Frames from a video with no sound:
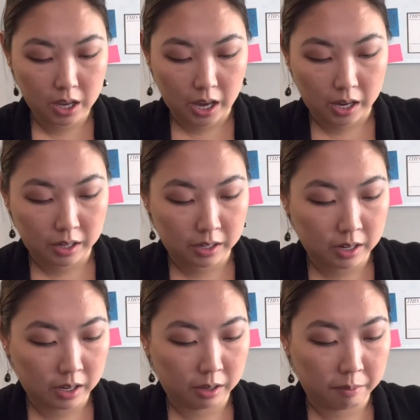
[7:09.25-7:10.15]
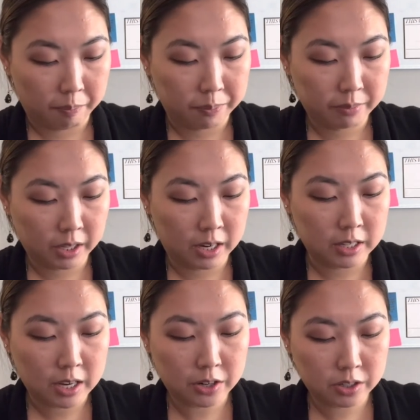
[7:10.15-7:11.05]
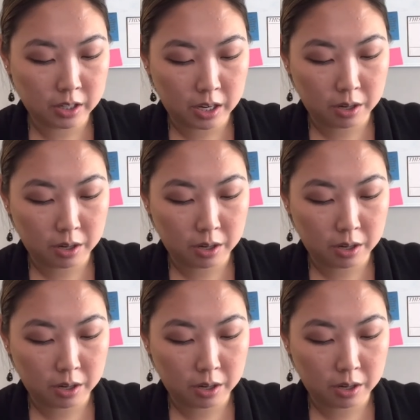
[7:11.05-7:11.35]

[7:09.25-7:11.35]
And and it's actually,